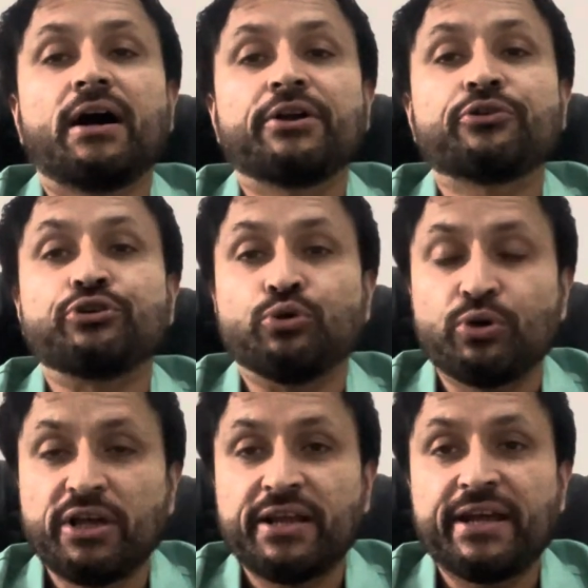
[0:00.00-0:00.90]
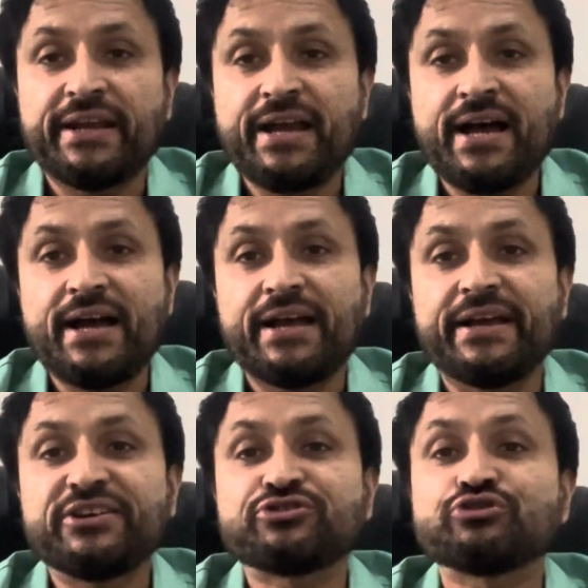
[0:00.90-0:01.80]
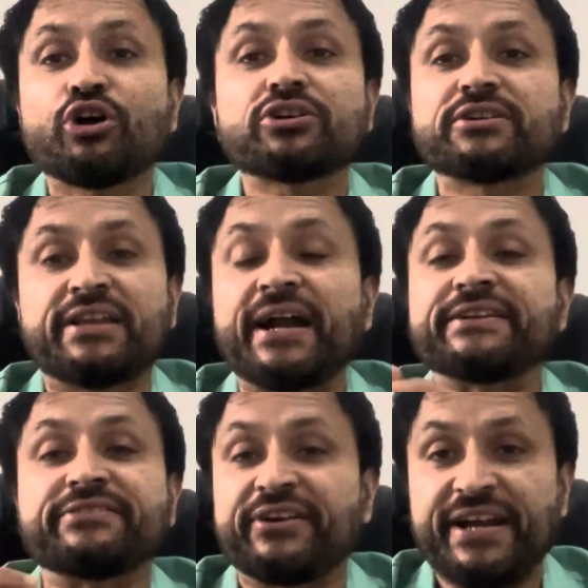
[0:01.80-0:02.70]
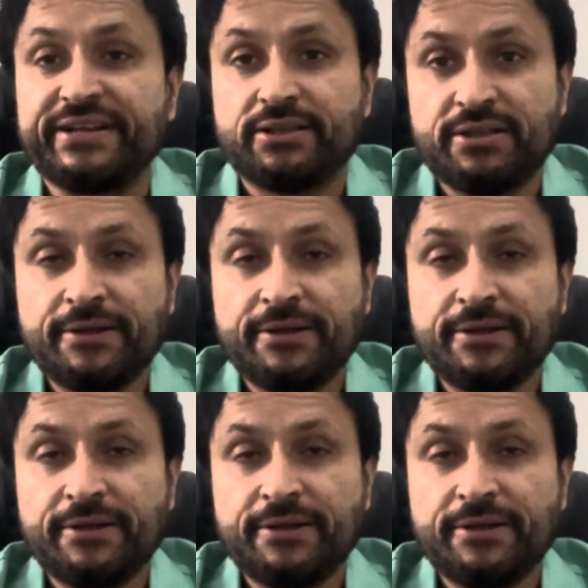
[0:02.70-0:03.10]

your donor area is not that great.